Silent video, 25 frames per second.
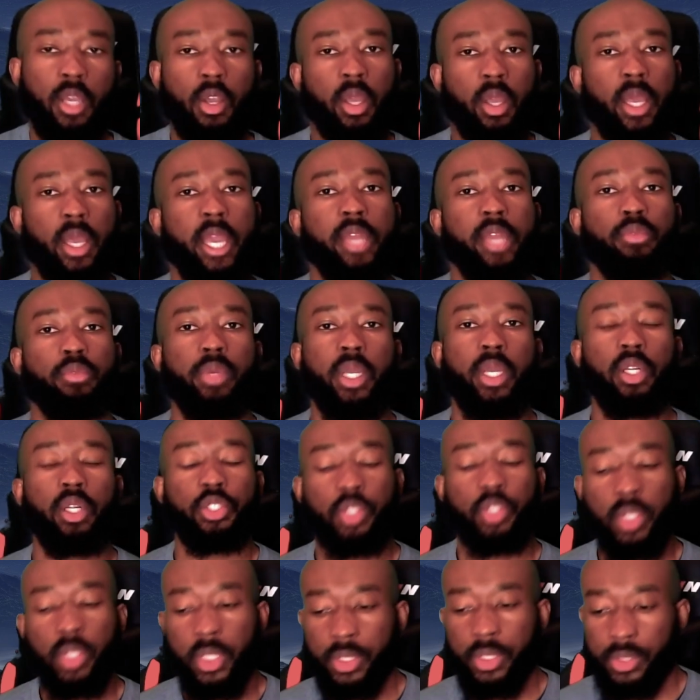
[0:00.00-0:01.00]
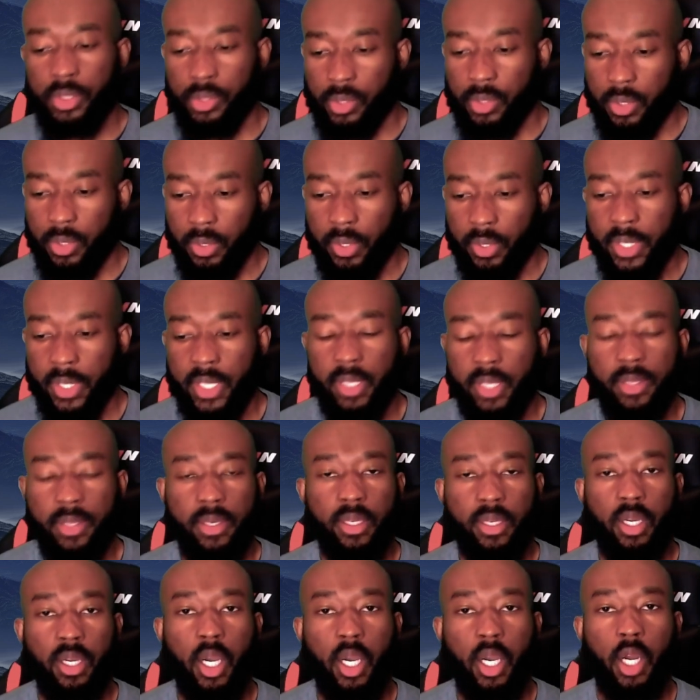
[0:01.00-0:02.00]
And we're also going to go
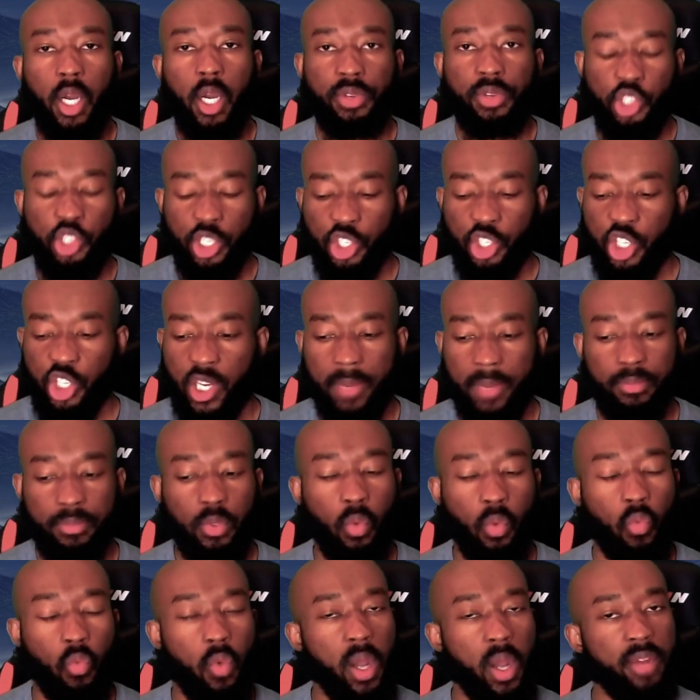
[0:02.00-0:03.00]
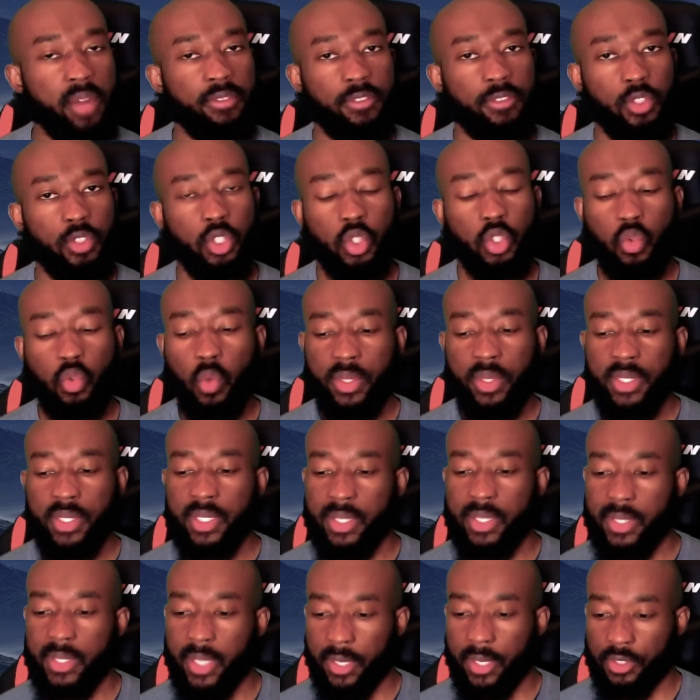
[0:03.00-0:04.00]
in Origin chapter 1, verse
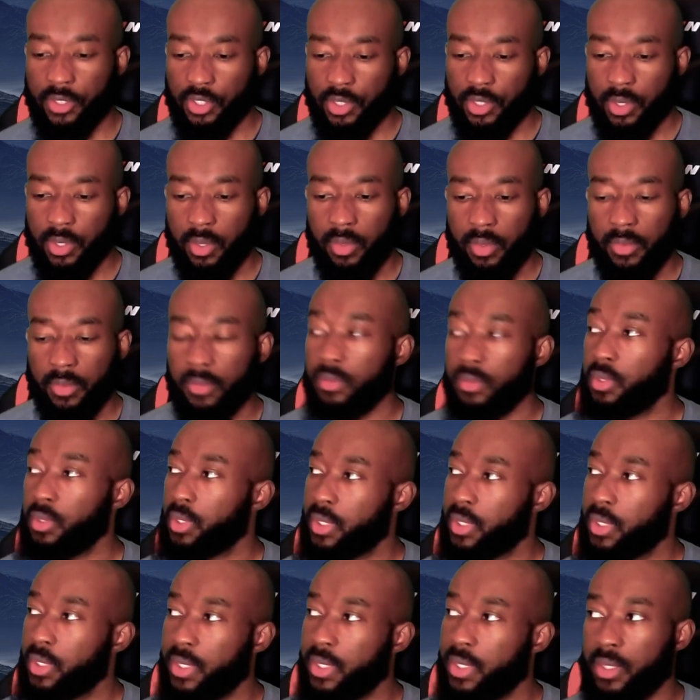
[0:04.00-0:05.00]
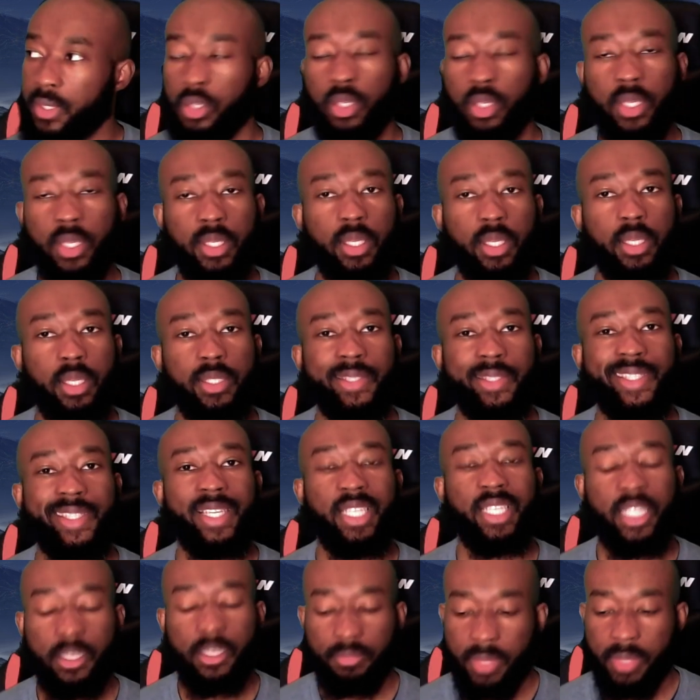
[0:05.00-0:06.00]
26. Still
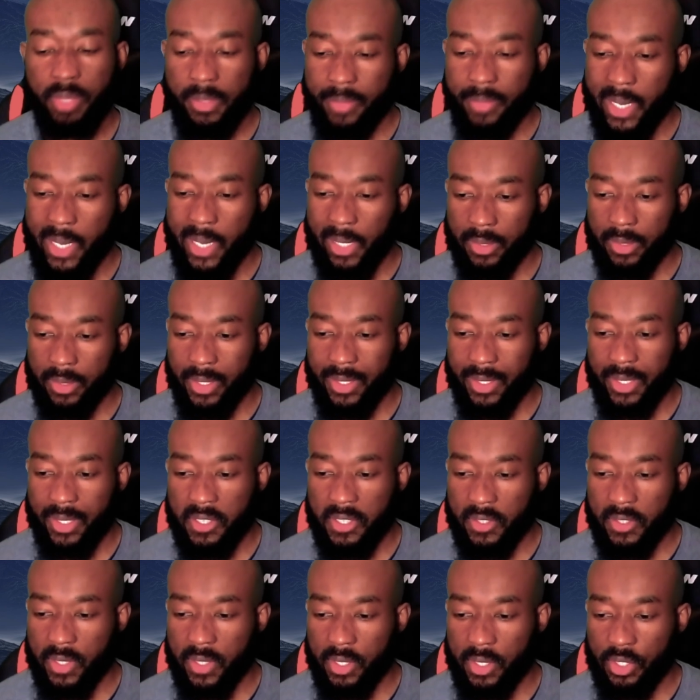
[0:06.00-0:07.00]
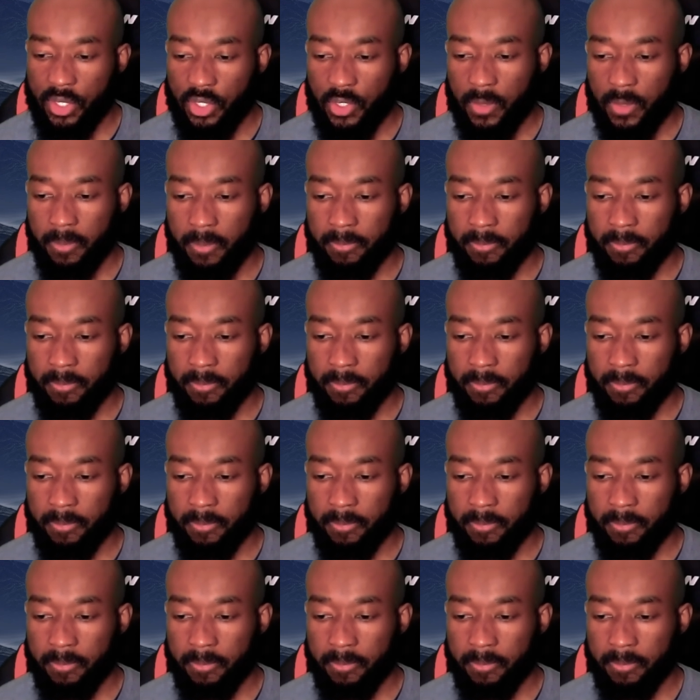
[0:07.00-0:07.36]
in Bibèl, it says this.